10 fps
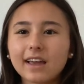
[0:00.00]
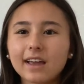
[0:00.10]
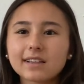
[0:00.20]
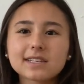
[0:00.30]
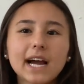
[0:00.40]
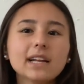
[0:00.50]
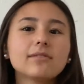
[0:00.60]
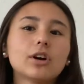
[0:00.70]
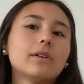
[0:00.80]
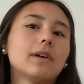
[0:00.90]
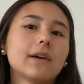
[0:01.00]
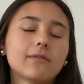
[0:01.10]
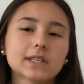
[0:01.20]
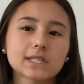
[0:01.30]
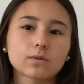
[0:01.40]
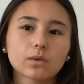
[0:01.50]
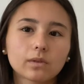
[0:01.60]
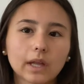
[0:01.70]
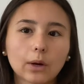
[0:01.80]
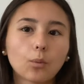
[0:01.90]
it's kind of good if it's
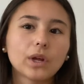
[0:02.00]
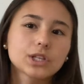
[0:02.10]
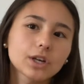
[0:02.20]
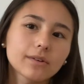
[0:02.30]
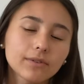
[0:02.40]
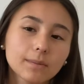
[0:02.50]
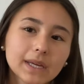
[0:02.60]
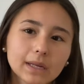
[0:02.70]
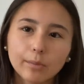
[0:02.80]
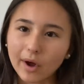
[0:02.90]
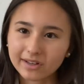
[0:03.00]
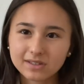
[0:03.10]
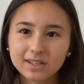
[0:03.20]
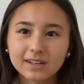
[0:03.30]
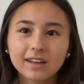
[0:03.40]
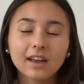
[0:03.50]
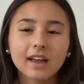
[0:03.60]
like winter for me in Boston.